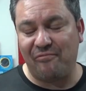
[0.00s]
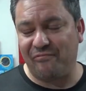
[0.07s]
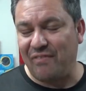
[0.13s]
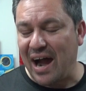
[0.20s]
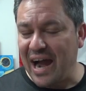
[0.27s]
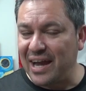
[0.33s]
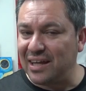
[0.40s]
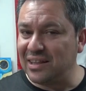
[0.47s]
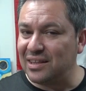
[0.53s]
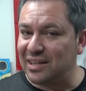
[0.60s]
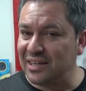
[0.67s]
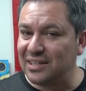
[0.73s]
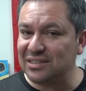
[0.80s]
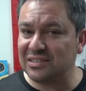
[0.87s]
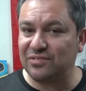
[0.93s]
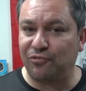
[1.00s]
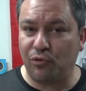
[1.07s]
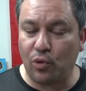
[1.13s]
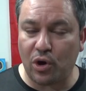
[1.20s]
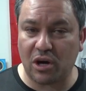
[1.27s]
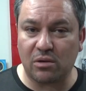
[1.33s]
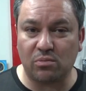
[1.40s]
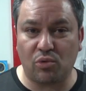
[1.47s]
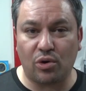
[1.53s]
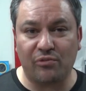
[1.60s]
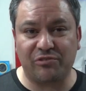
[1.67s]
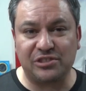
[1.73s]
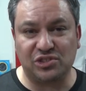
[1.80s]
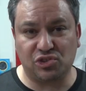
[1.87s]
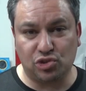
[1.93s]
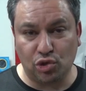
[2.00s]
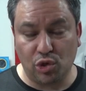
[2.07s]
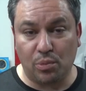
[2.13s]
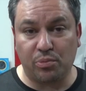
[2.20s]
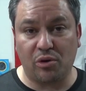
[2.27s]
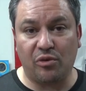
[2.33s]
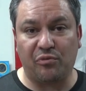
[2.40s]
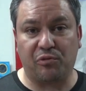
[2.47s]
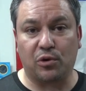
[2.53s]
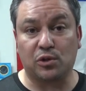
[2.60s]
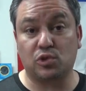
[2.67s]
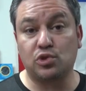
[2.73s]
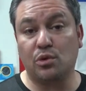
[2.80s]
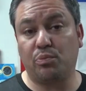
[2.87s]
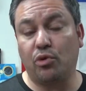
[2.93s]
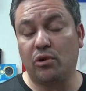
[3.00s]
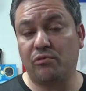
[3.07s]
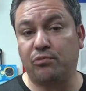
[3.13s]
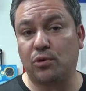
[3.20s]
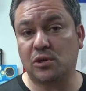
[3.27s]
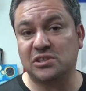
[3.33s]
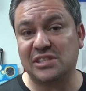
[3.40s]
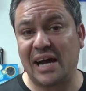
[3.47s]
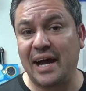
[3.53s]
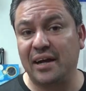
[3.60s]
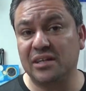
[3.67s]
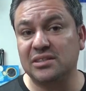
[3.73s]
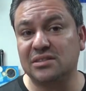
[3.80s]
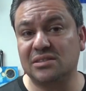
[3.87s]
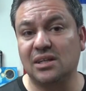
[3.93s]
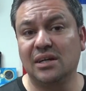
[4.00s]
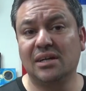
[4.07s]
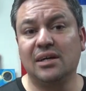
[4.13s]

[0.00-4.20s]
find this fork more suitable for 2.4 tires